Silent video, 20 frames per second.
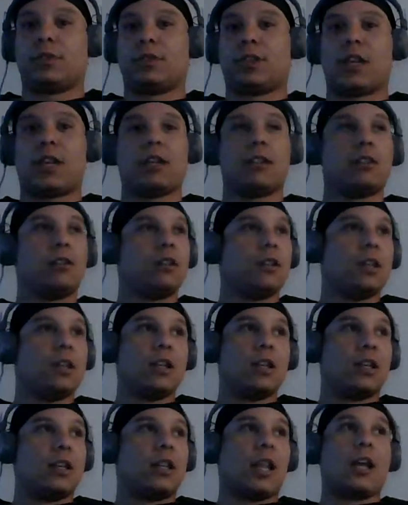like
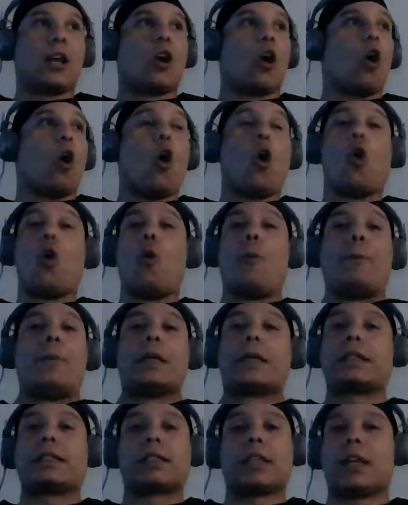a whole
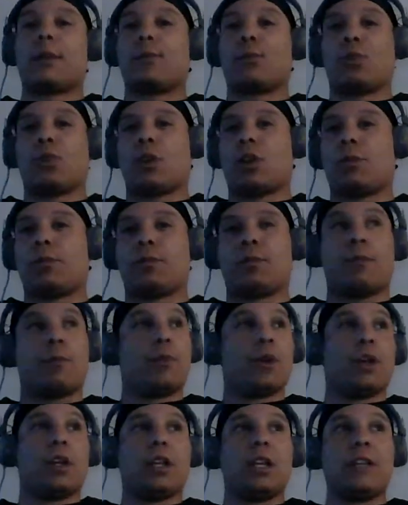mixtape run,
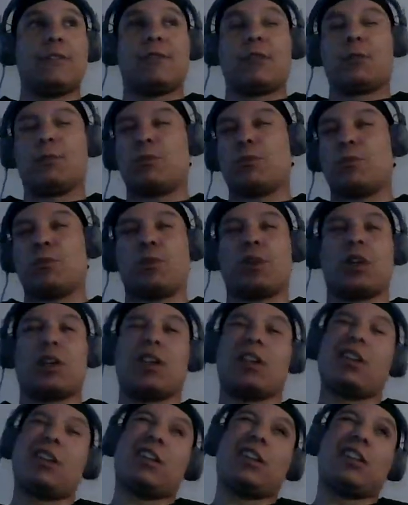but
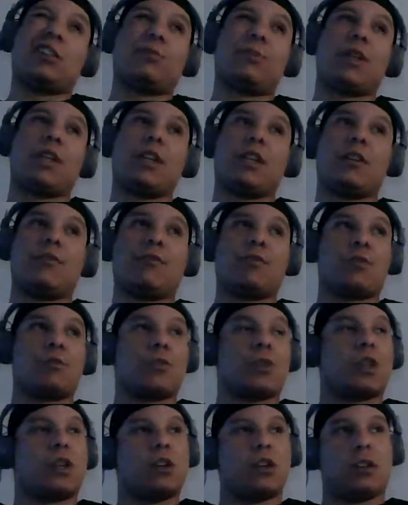it's been
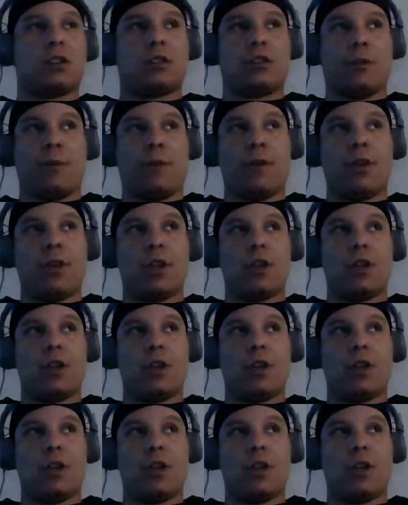different because